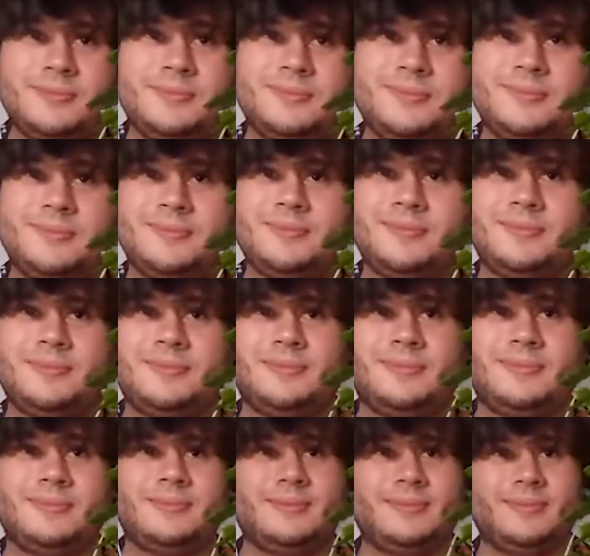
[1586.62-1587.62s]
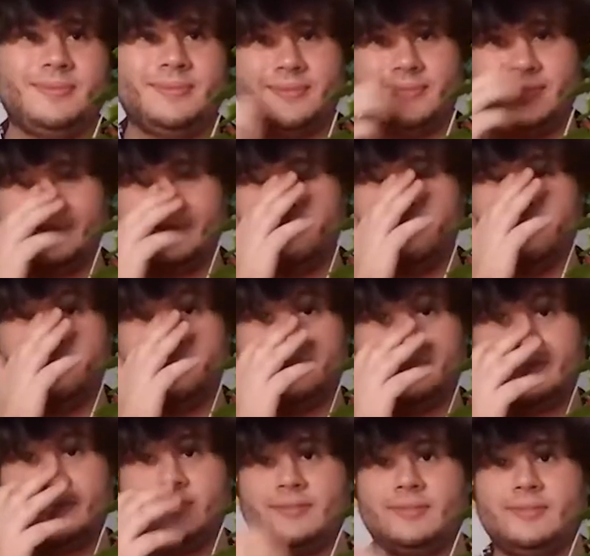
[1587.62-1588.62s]

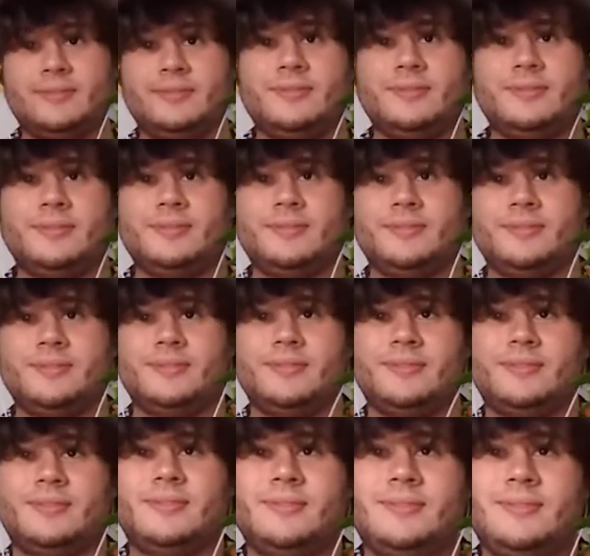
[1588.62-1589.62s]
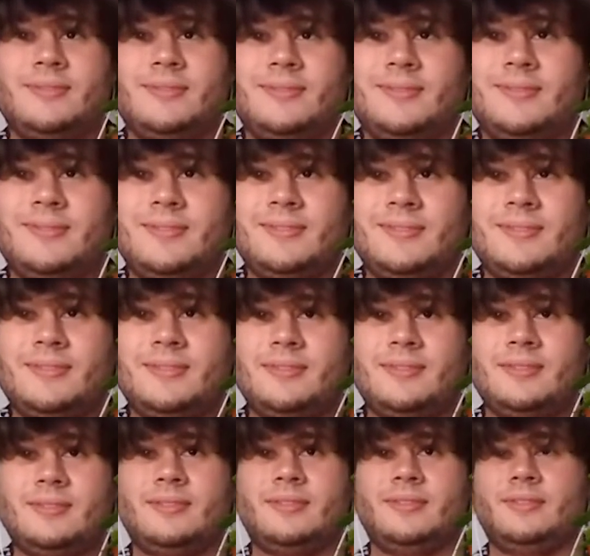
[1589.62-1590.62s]

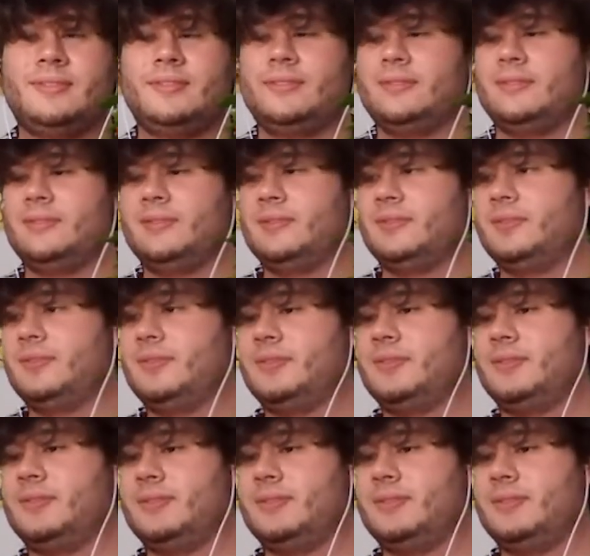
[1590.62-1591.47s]
This person isn't speaking.